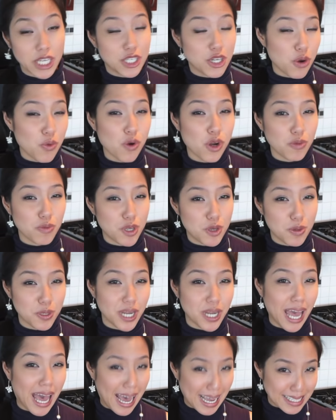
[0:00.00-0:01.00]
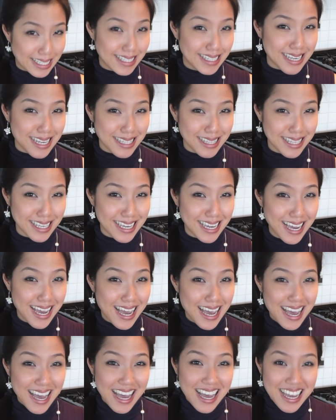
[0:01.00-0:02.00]
don't want people to accidentally
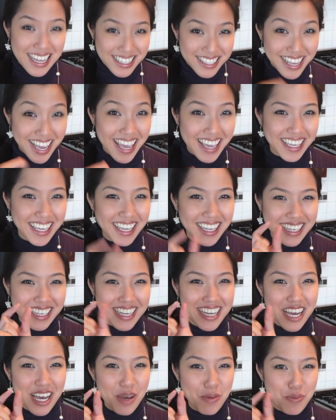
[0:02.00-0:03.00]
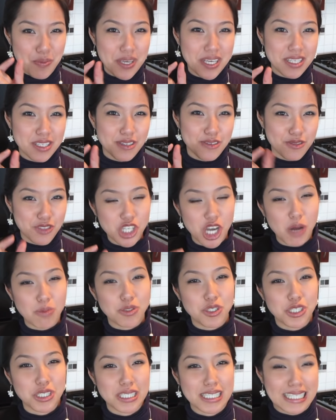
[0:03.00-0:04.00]
take in a piece of
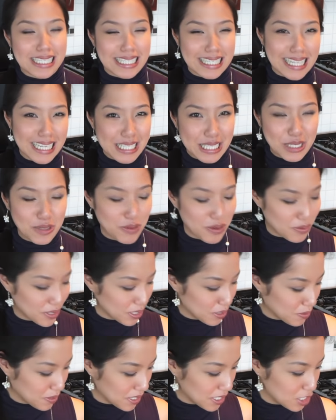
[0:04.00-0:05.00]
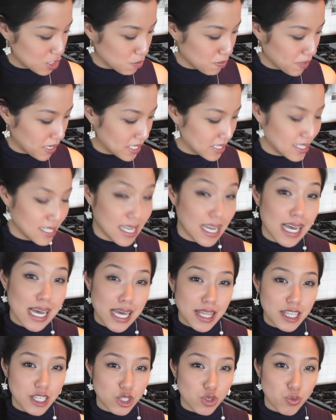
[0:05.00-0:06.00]
chopped chili and that's going to be really, really spicy.
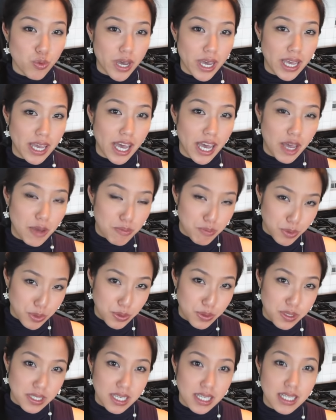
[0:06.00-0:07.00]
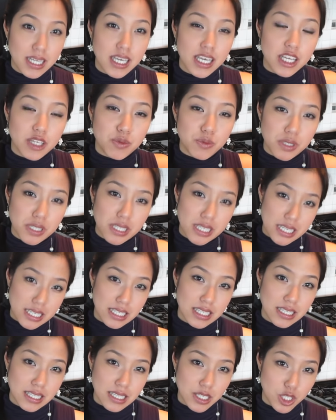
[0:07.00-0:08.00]
This way, I bruise it, it
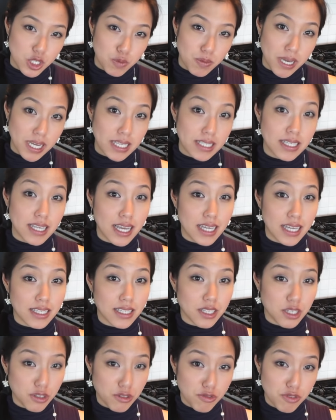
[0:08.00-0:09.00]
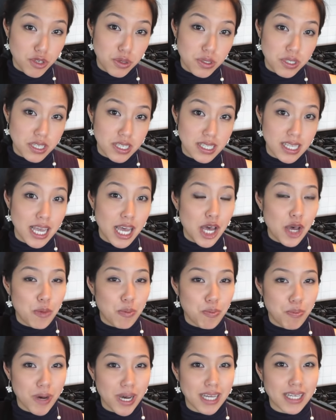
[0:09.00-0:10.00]
releases its spice as it infuses,
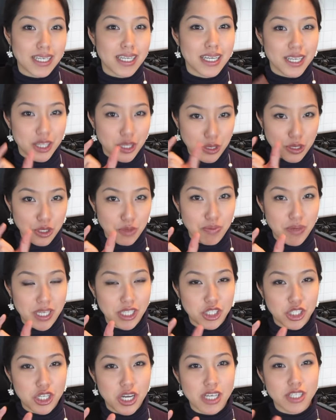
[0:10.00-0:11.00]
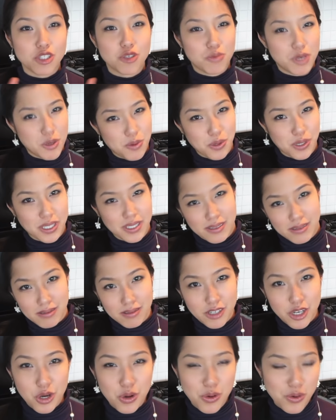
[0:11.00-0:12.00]
but there's a big chunk so people can
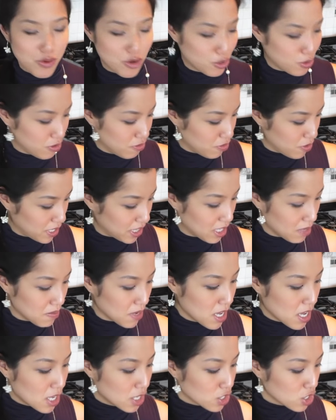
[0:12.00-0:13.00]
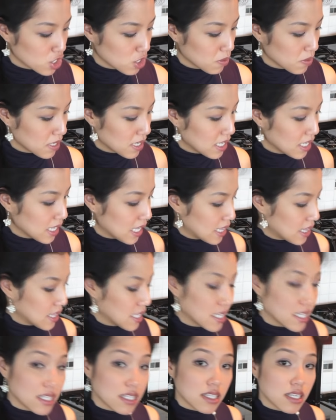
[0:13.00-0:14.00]
know to avoid them. So I'm gonna let
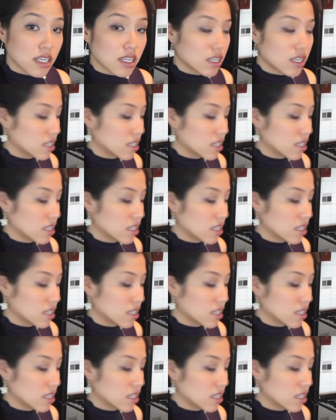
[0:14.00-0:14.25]
this